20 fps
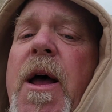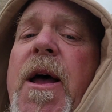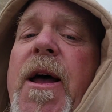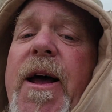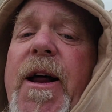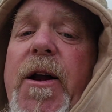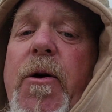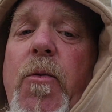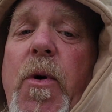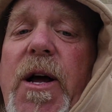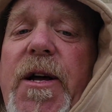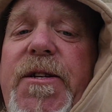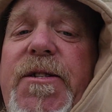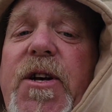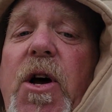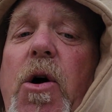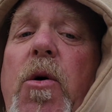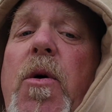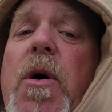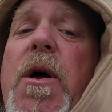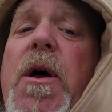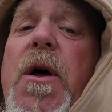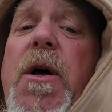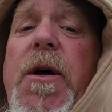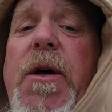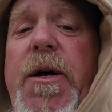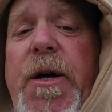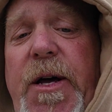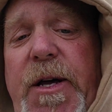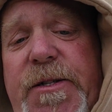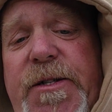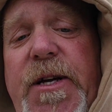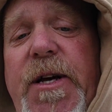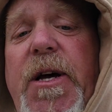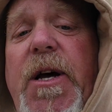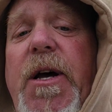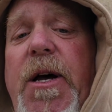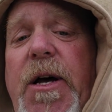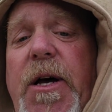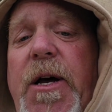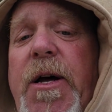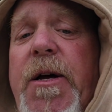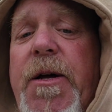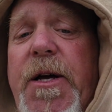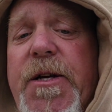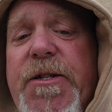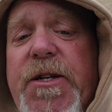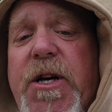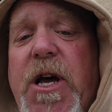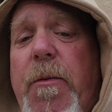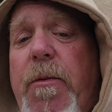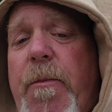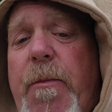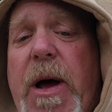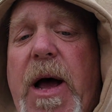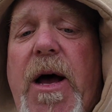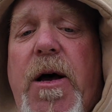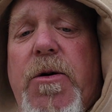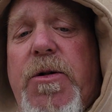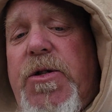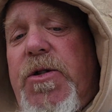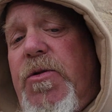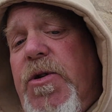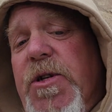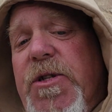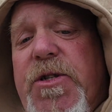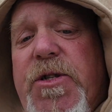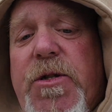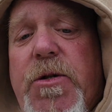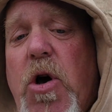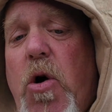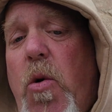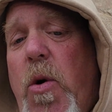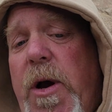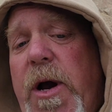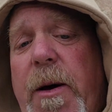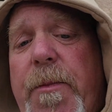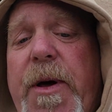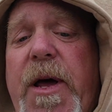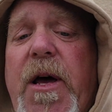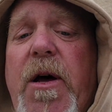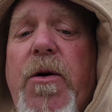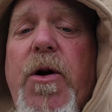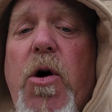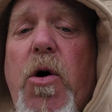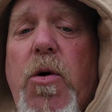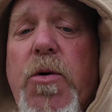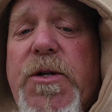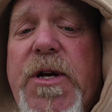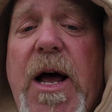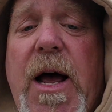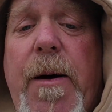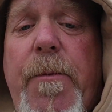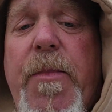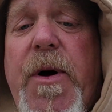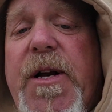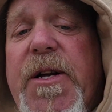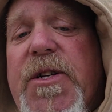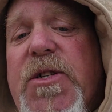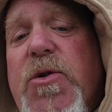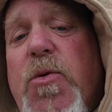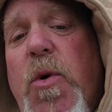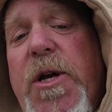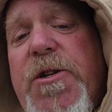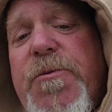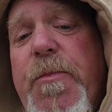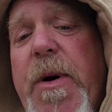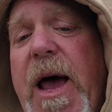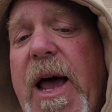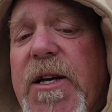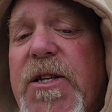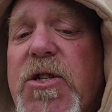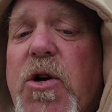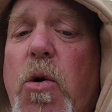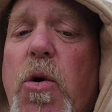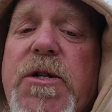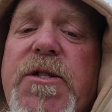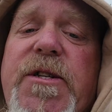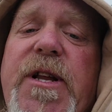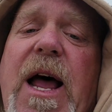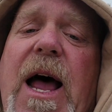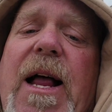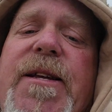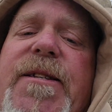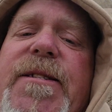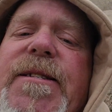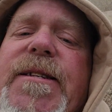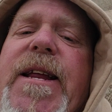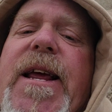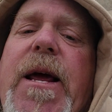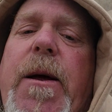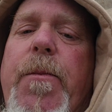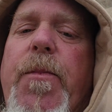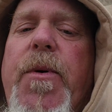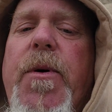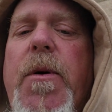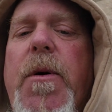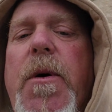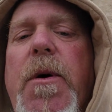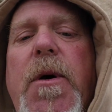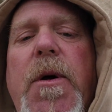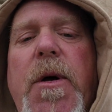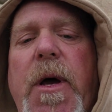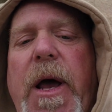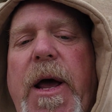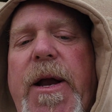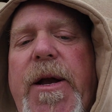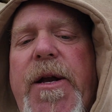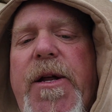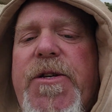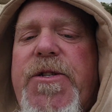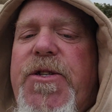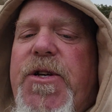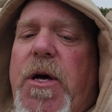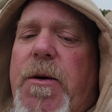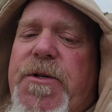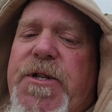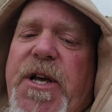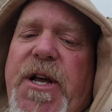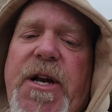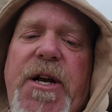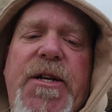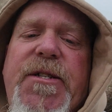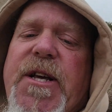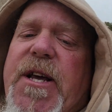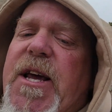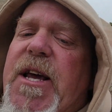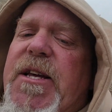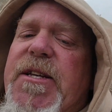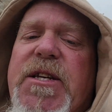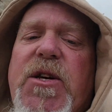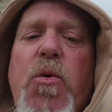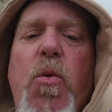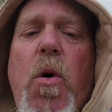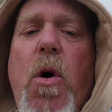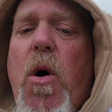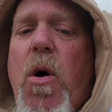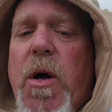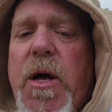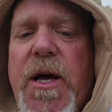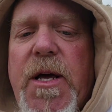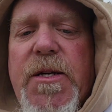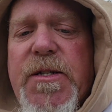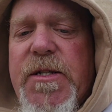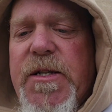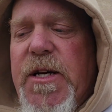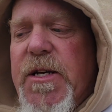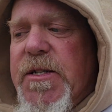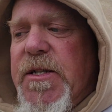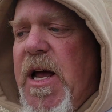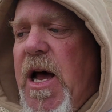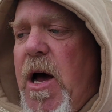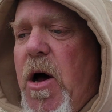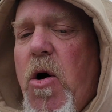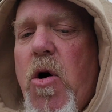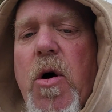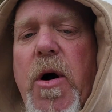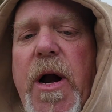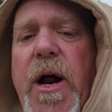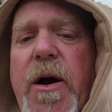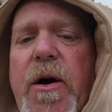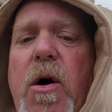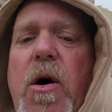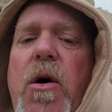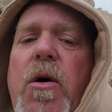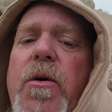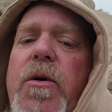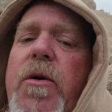Anyway, so it's a couple miles. You just going uphill the whole time, but it's switchback, so it's not steep. And it's, it's an easy walk. It's not hard at all.